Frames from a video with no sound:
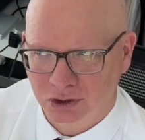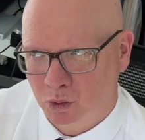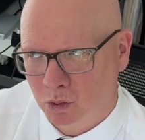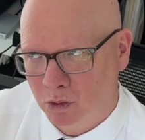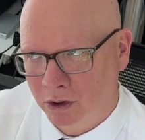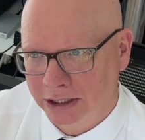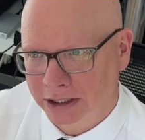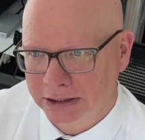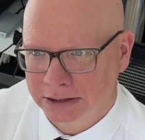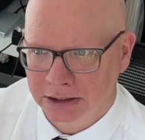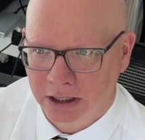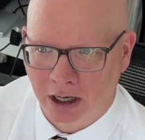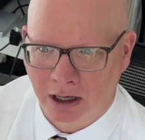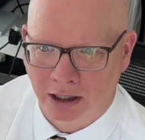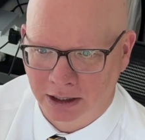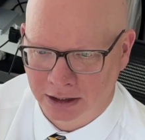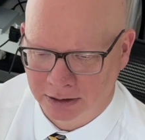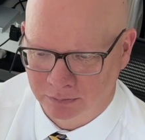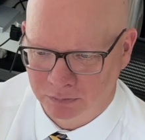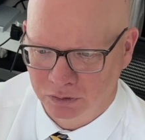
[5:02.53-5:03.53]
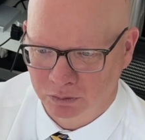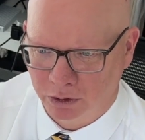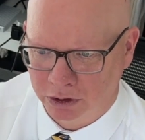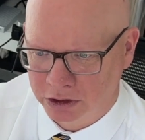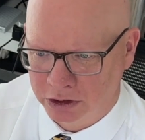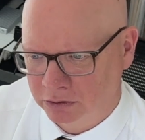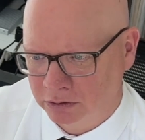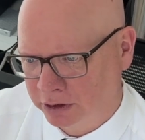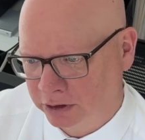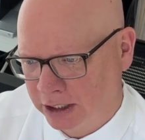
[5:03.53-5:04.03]
20 times what
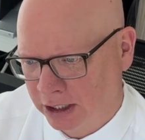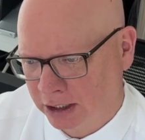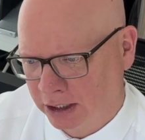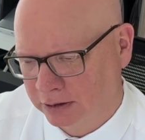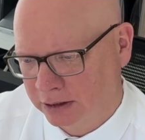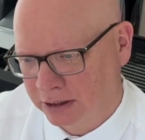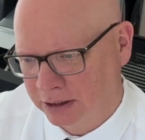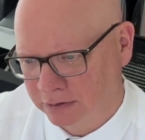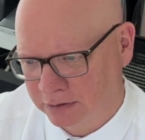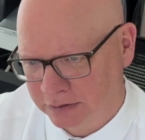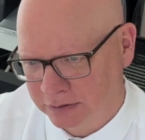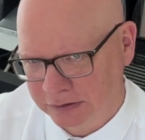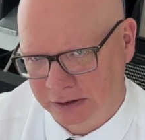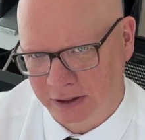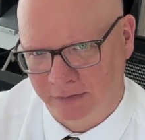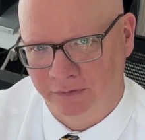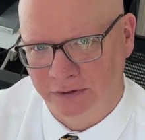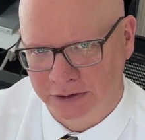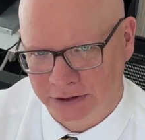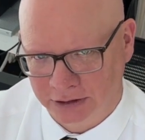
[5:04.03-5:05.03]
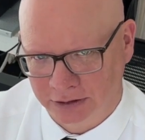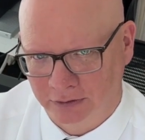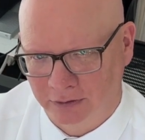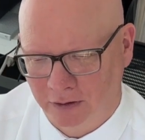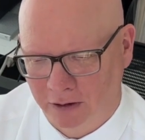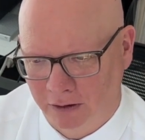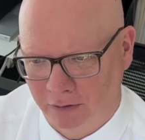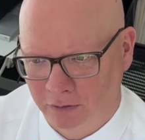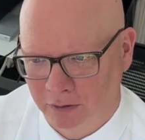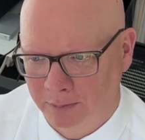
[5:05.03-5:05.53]
you'd get in the $17
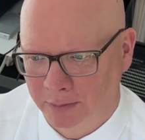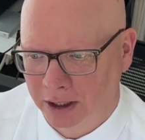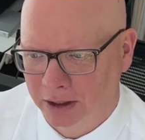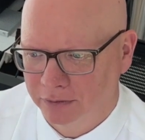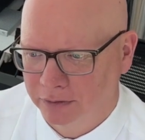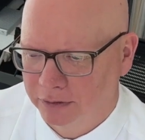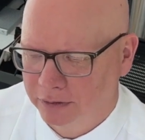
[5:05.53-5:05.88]
a month.